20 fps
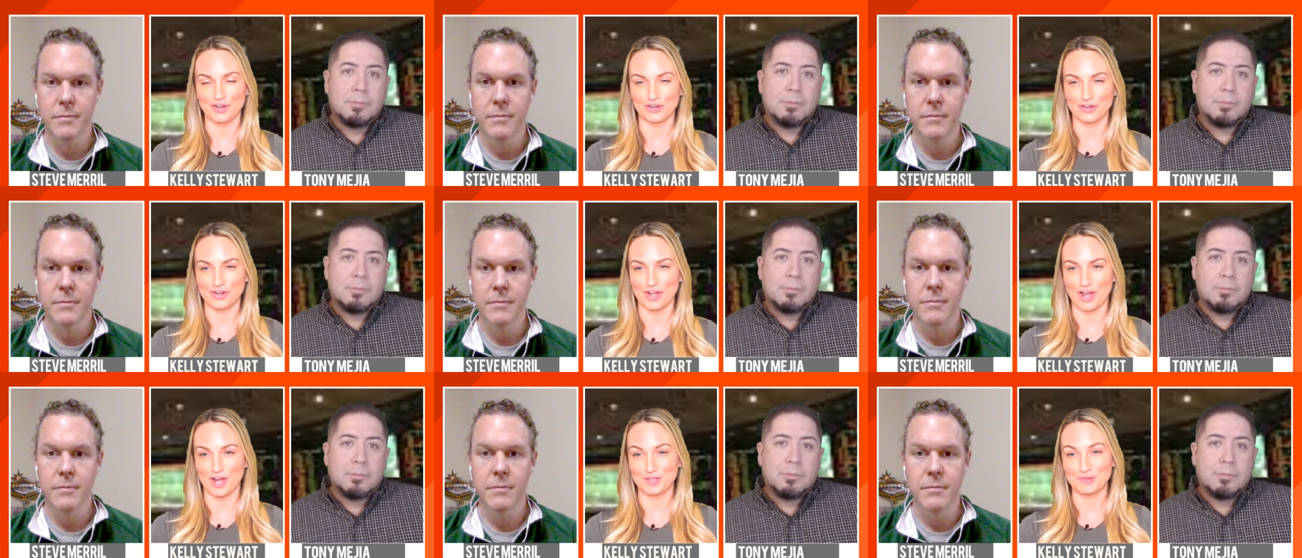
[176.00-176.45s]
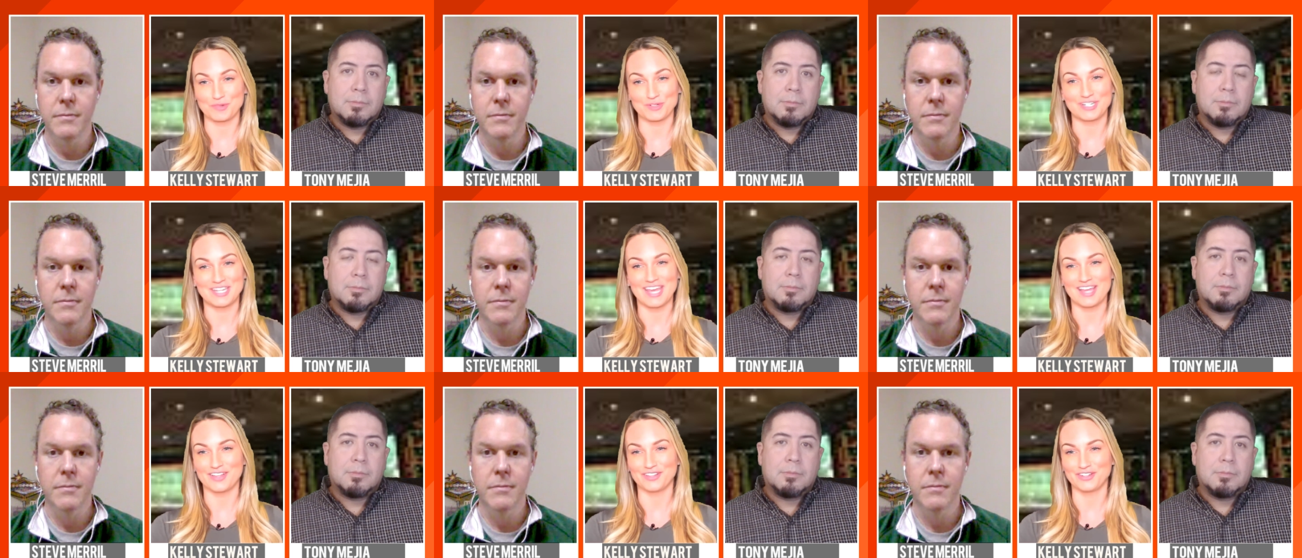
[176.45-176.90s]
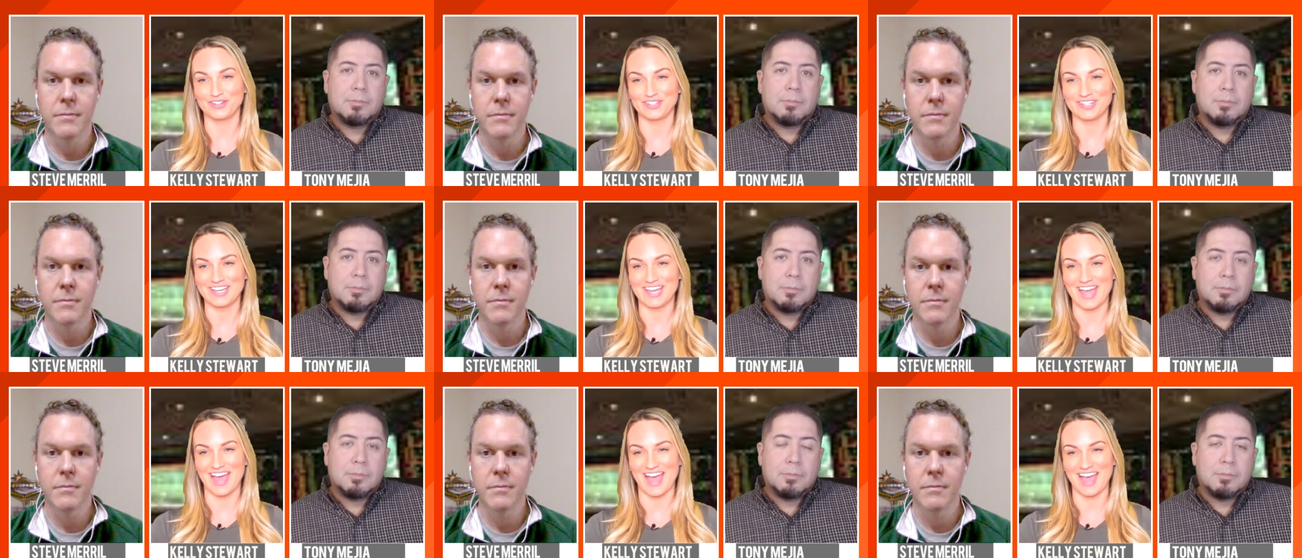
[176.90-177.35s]
Speaker 1: underdogs,
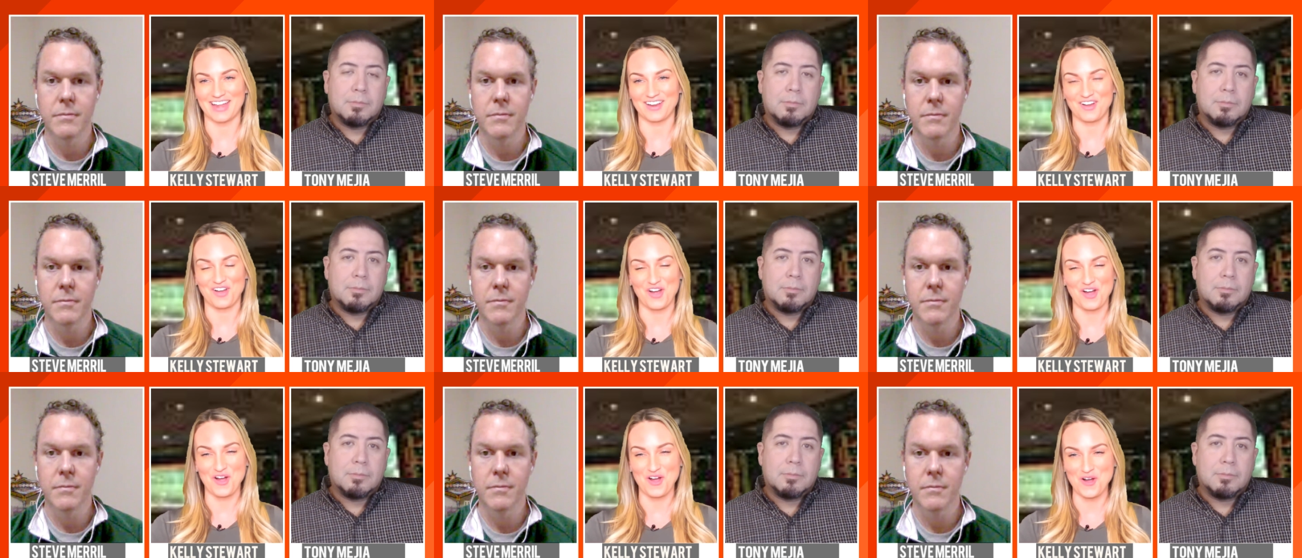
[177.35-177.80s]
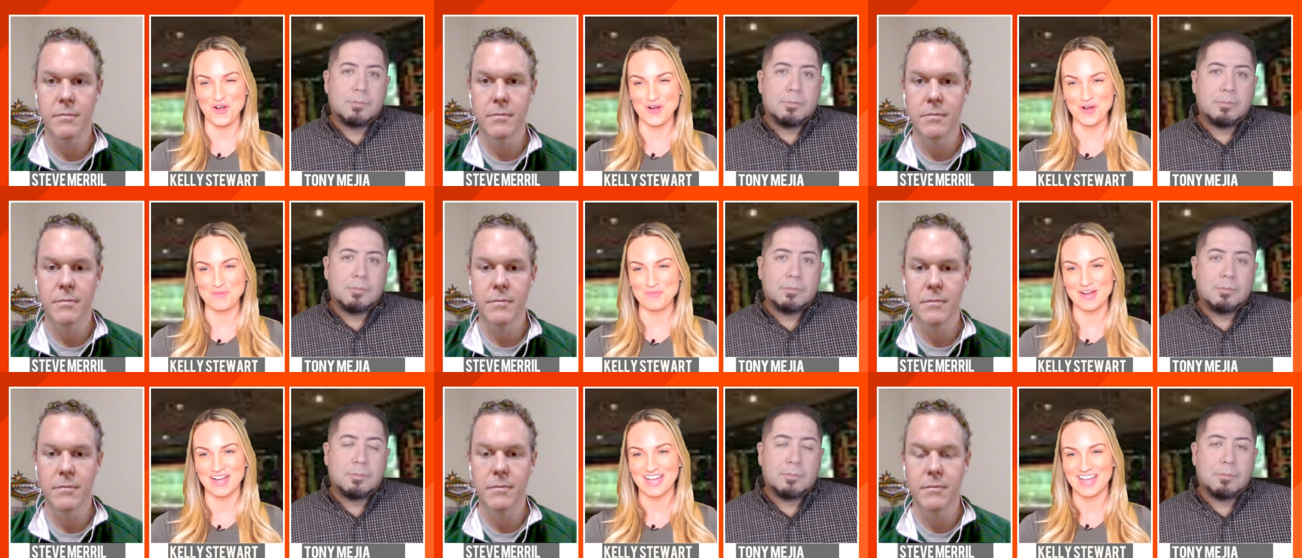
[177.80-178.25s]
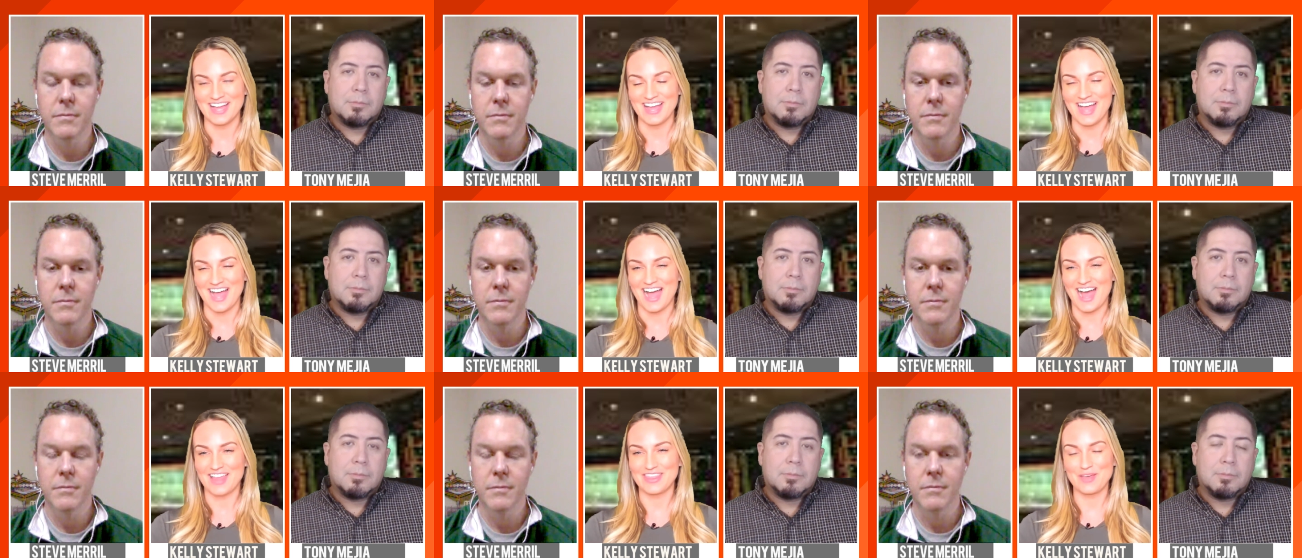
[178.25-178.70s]
particularly at home
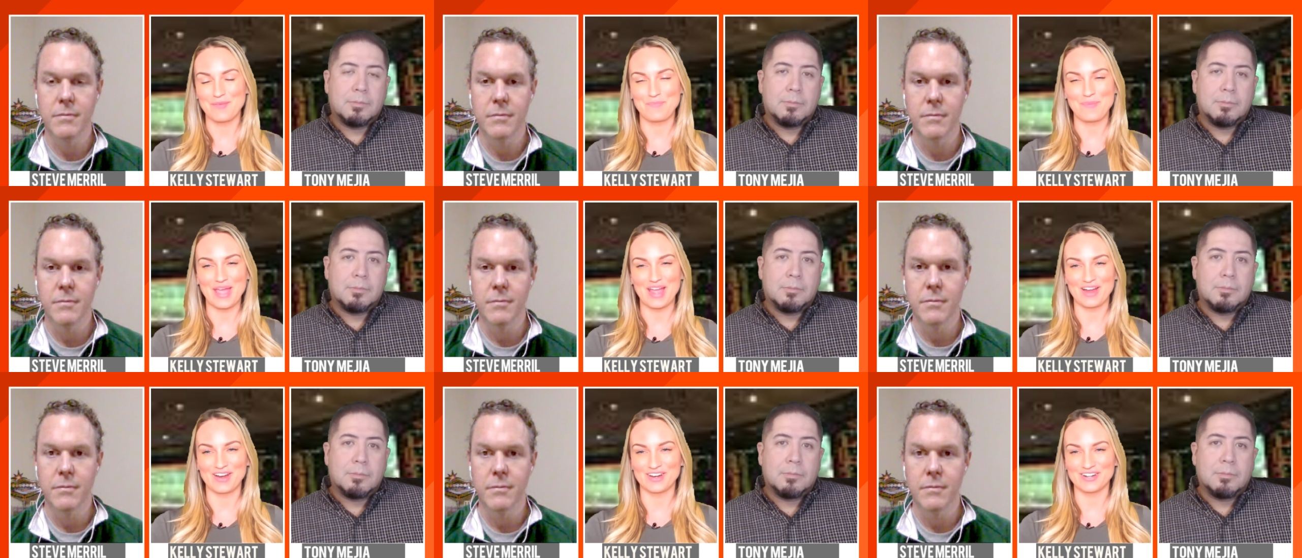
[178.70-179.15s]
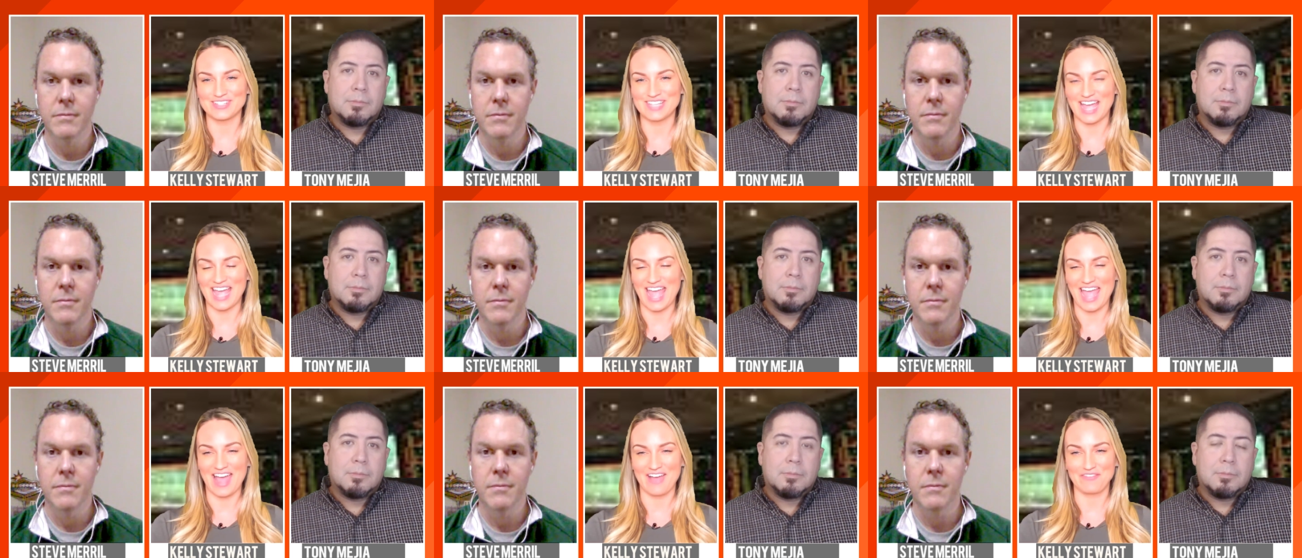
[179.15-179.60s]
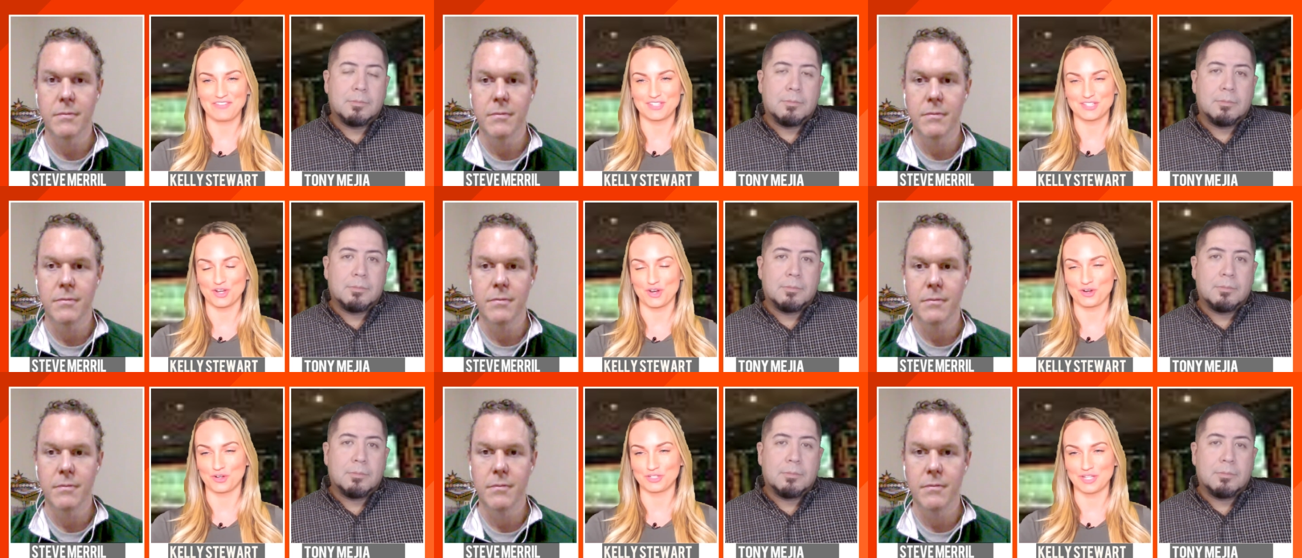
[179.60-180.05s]
the Bears I have
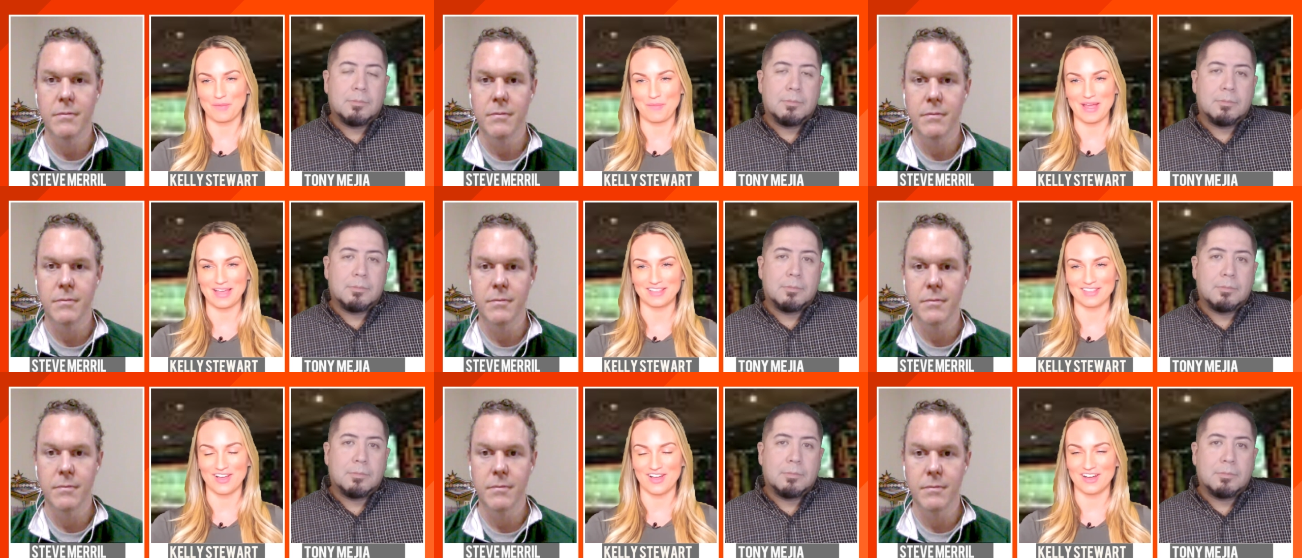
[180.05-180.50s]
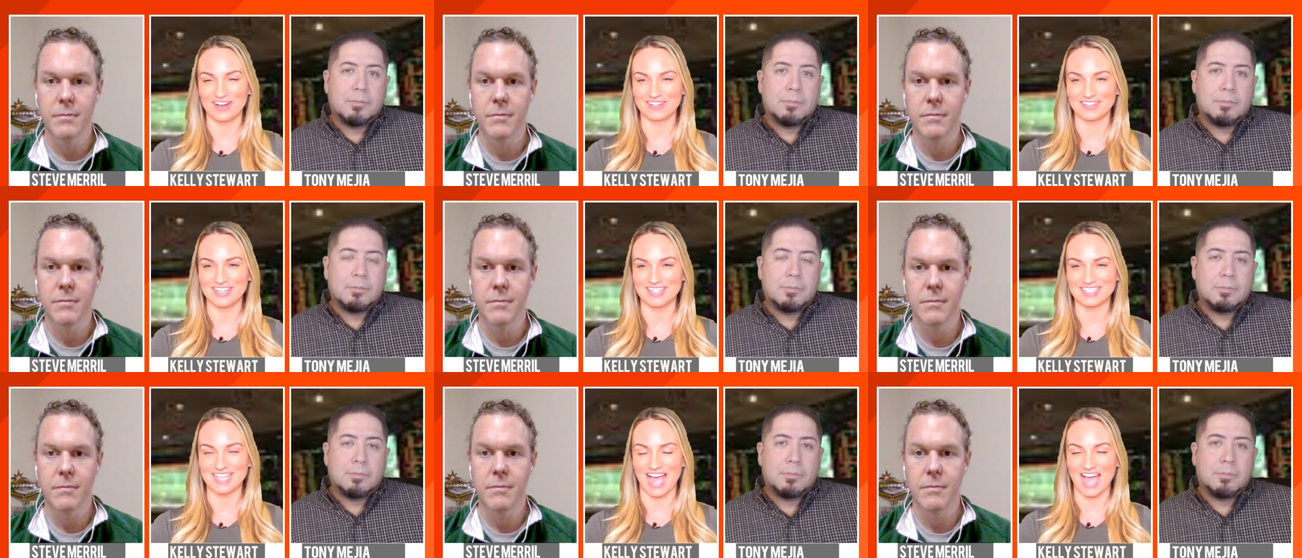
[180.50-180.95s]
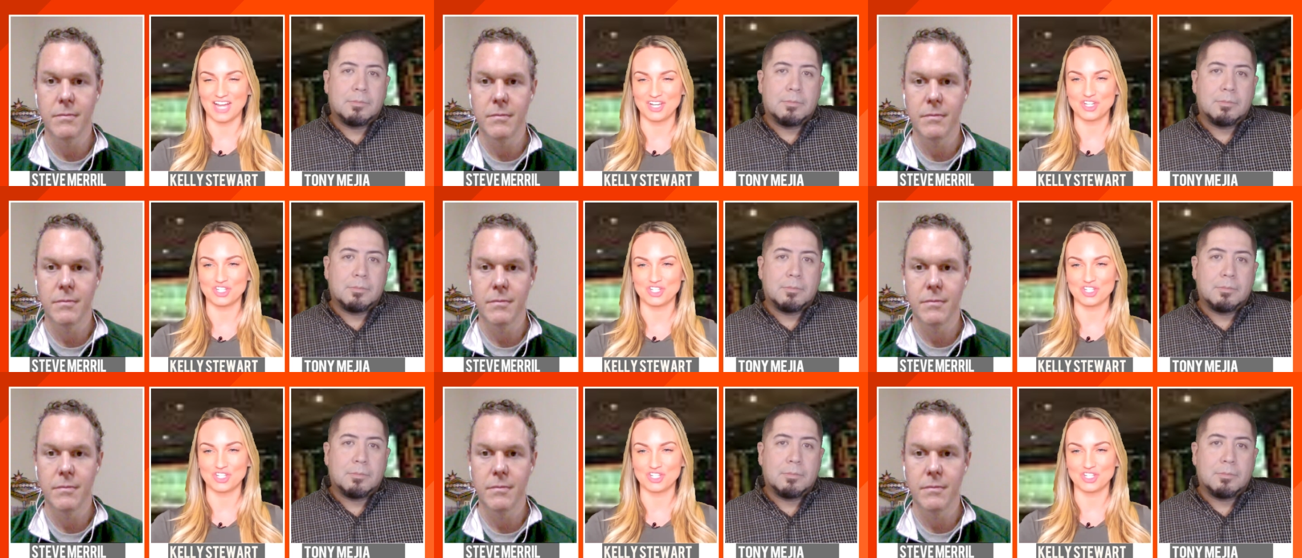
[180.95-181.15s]
circled on my long list. I